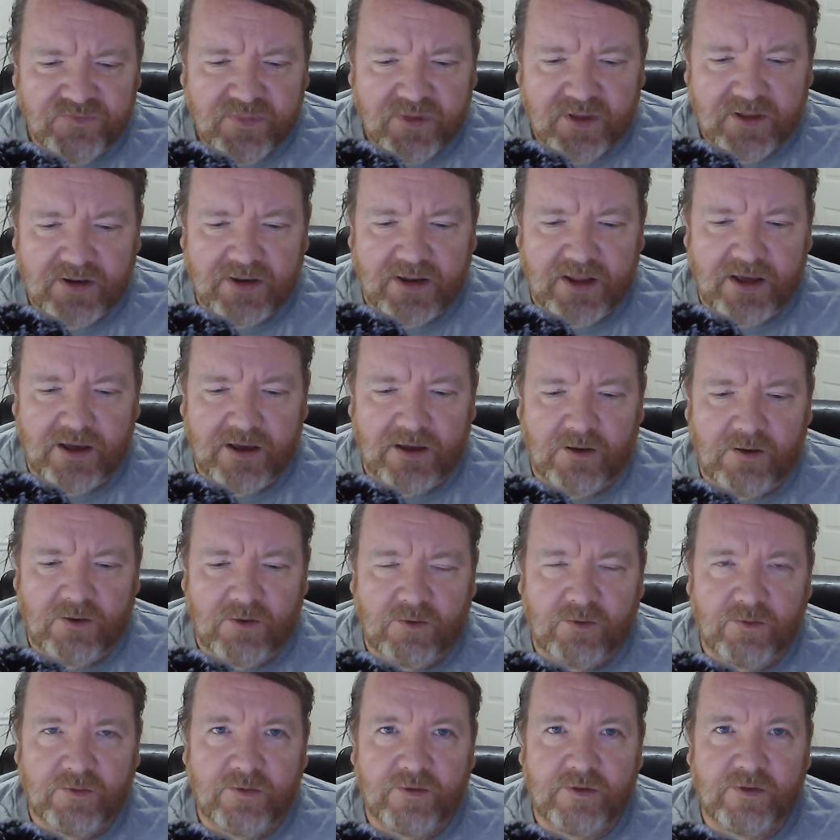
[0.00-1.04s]
Now,
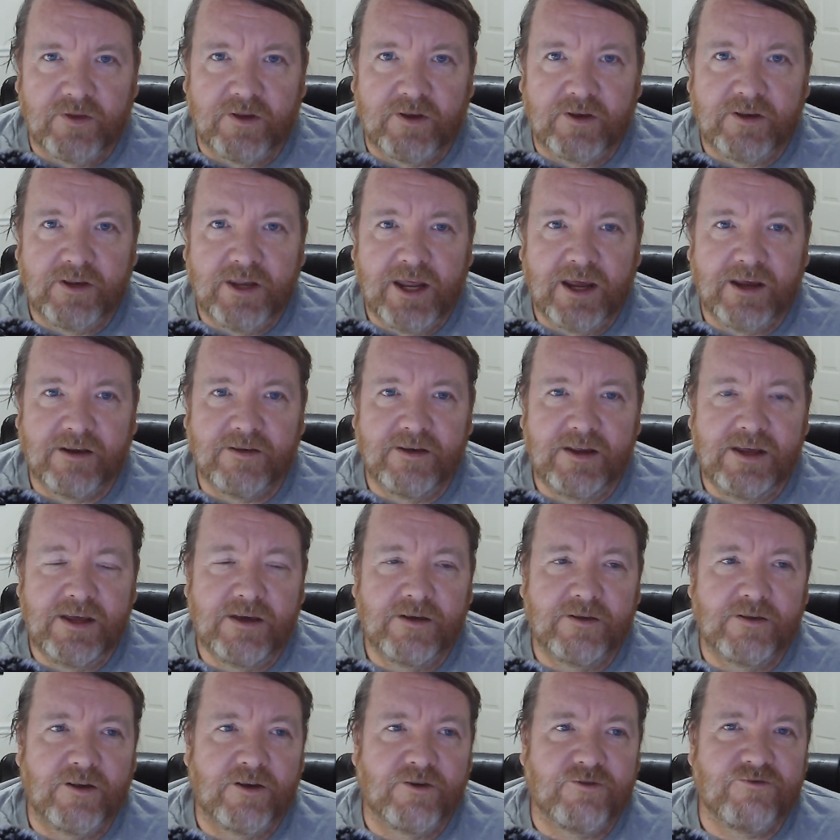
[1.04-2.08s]
the technique
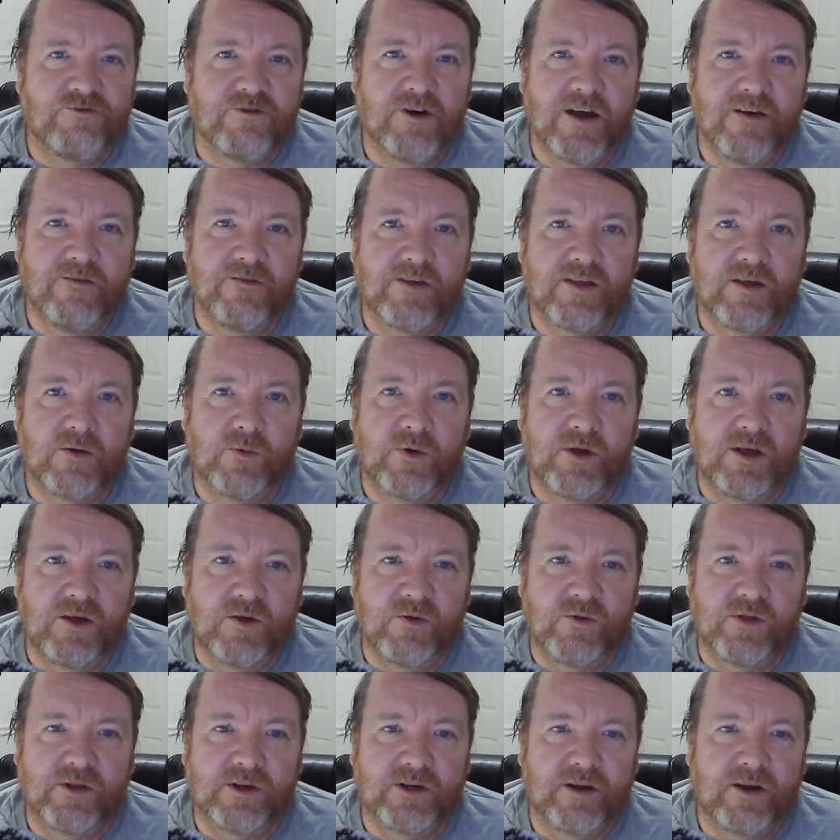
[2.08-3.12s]
and the drivers that we're
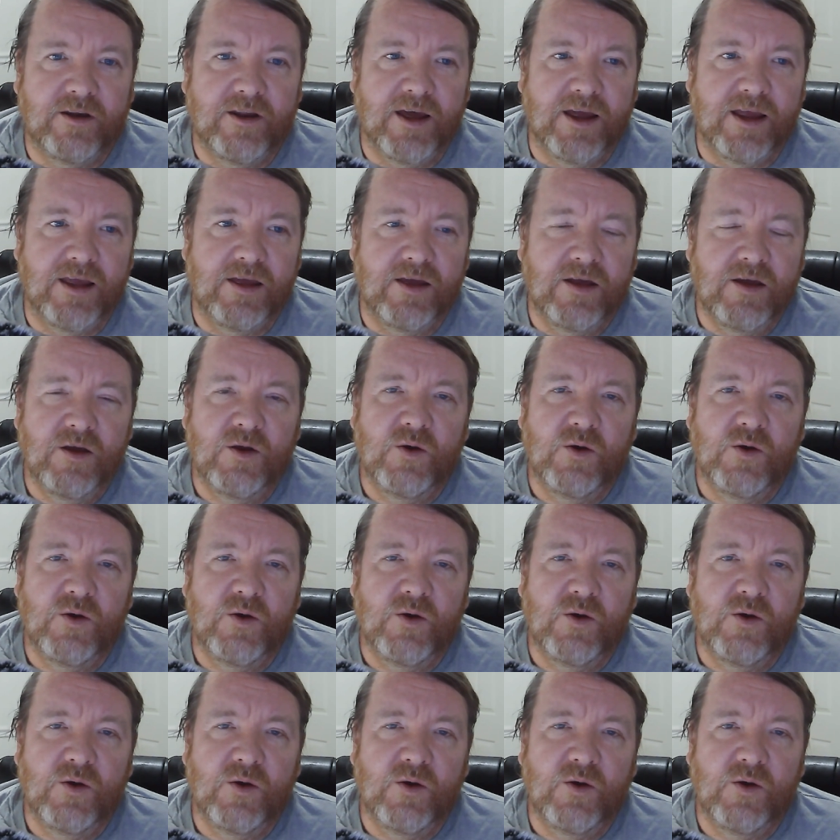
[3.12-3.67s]
using today